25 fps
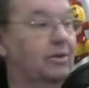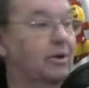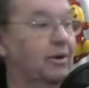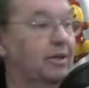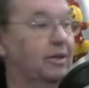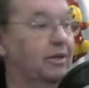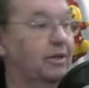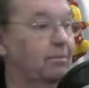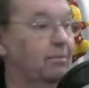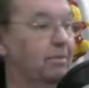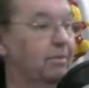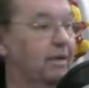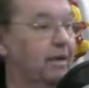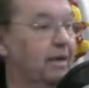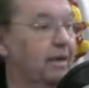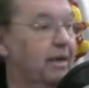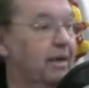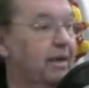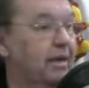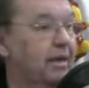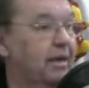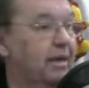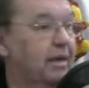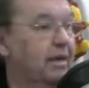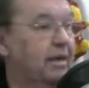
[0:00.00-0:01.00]
to be
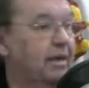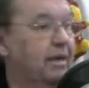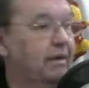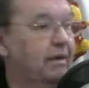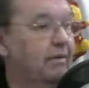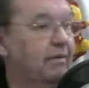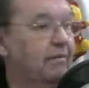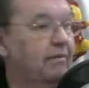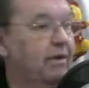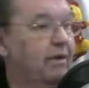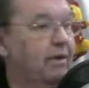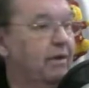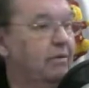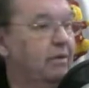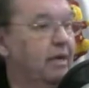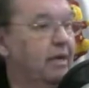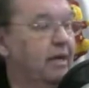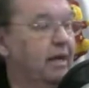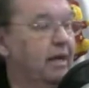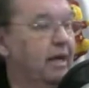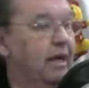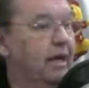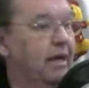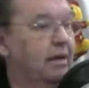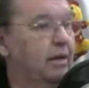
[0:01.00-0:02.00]
very
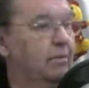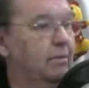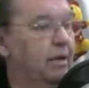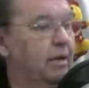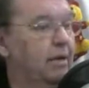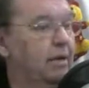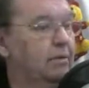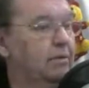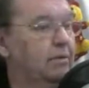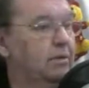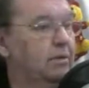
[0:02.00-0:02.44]
glad about.